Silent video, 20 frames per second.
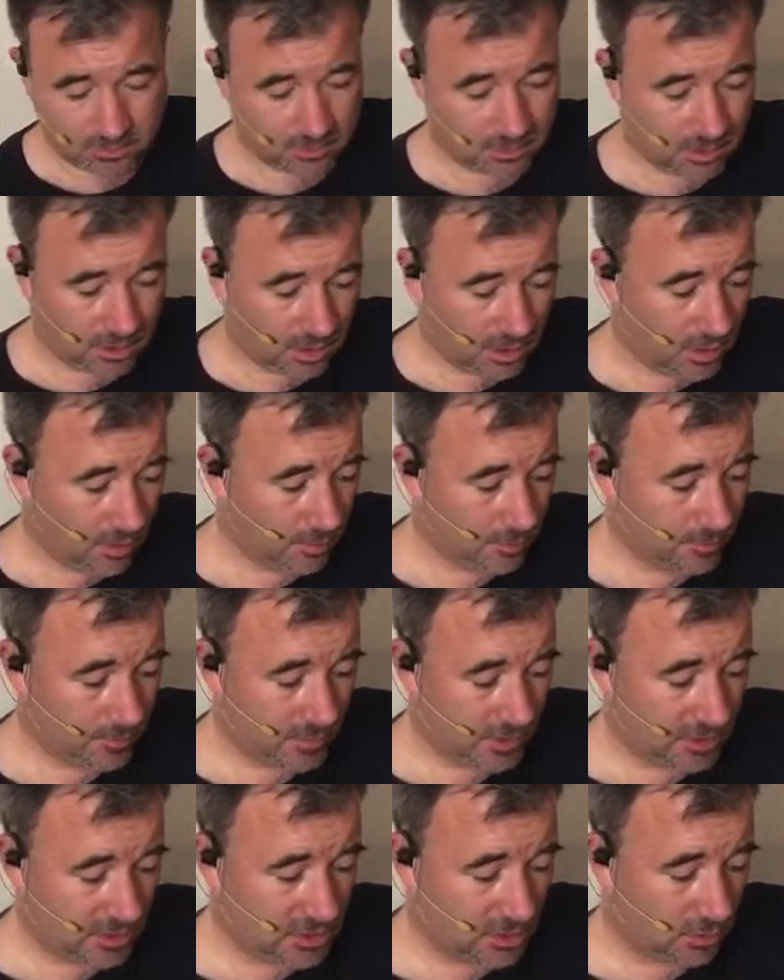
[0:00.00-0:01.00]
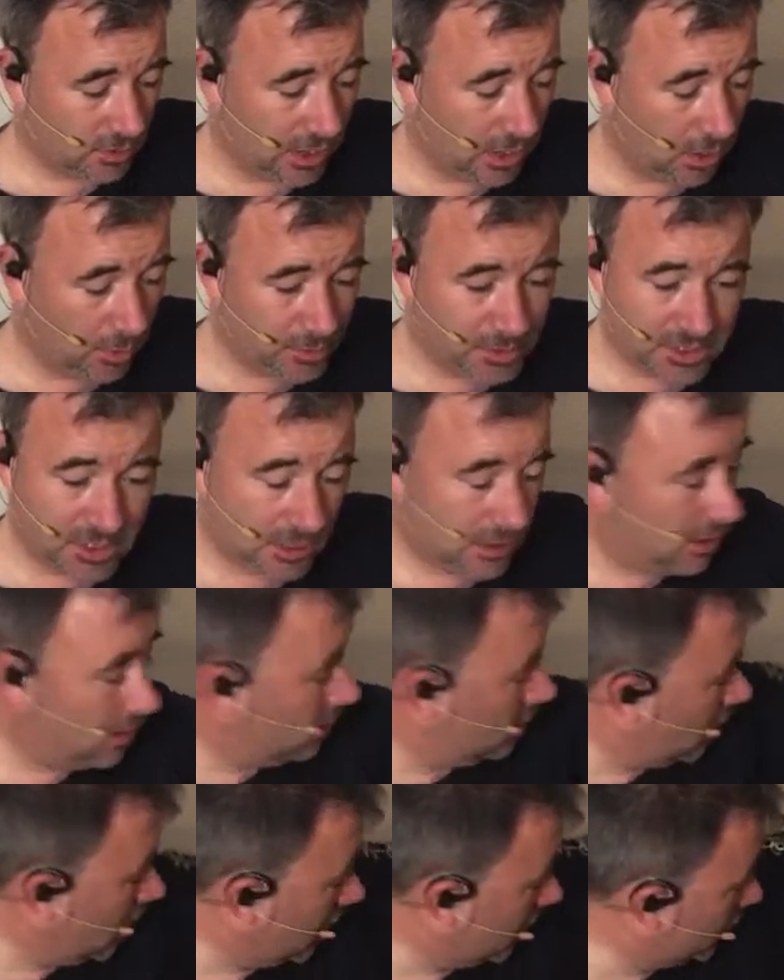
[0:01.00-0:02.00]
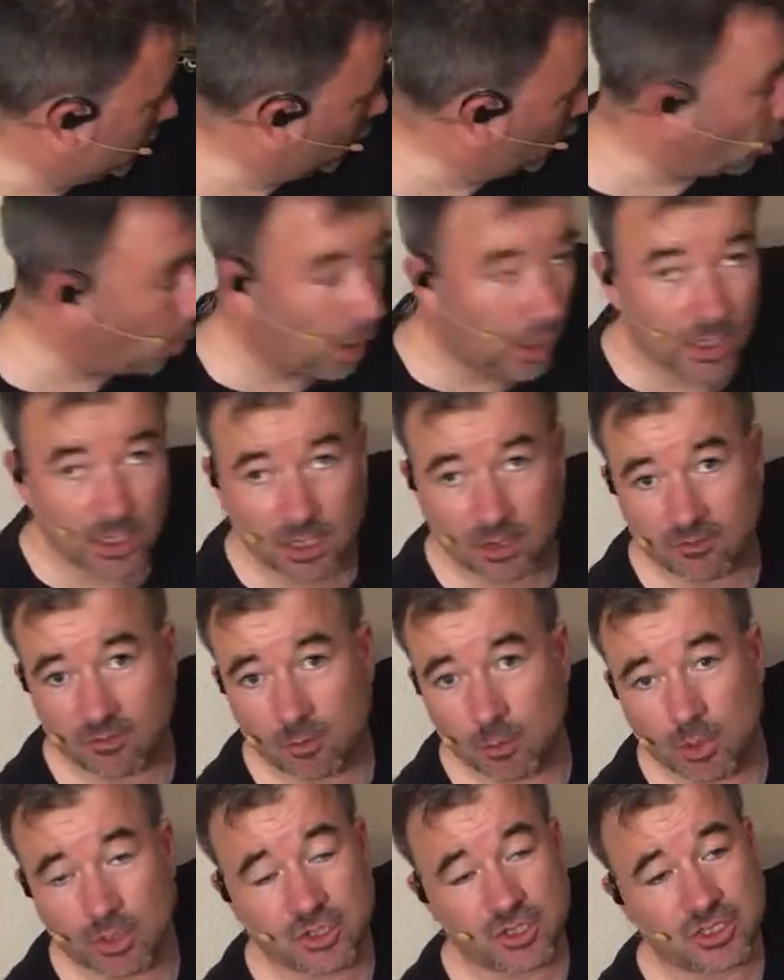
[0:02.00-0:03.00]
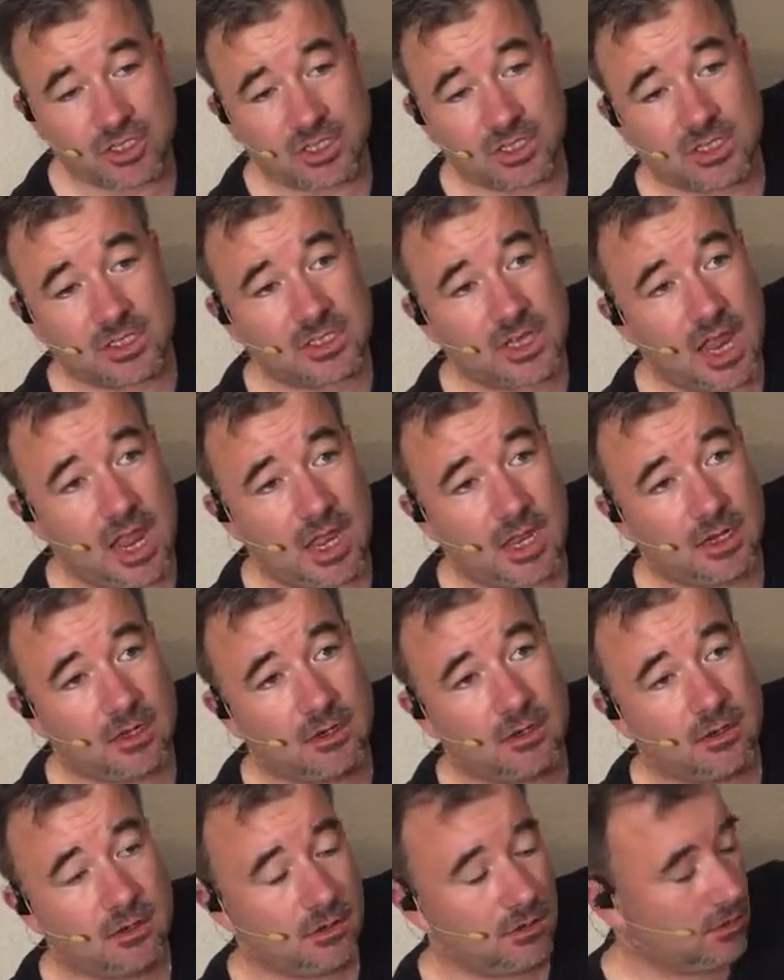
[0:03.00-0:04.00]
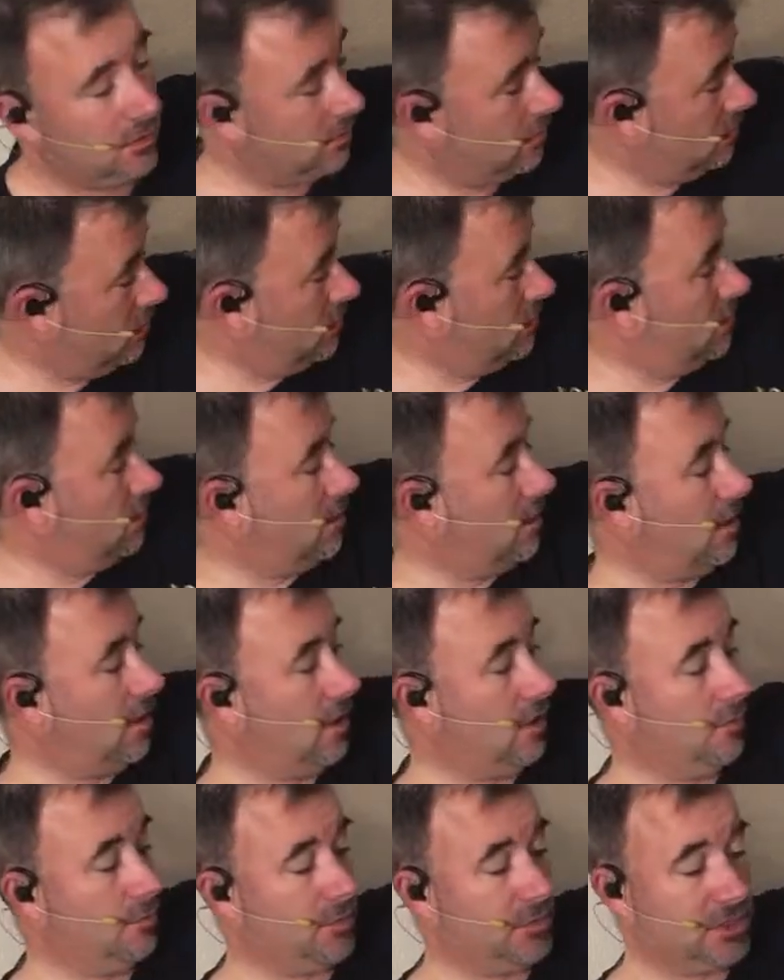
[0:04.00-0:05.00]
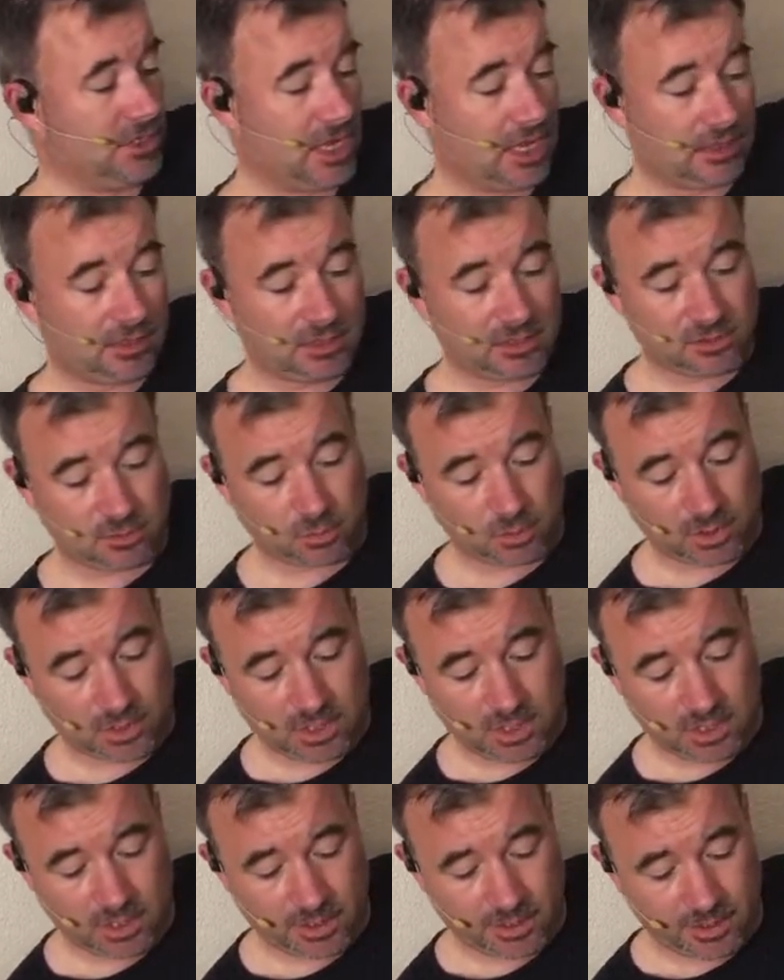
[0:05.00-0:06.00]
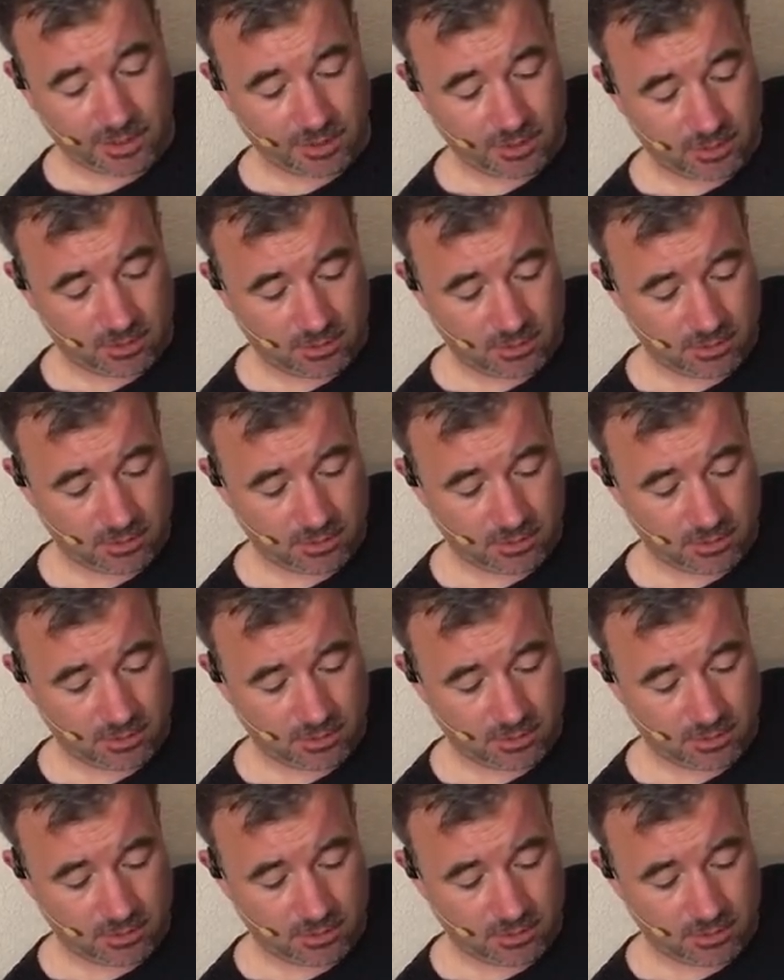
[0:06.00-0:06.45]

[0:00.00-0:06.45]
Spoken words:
And so now I'm sitting on like 20 of them, which is insane. Sent this one here.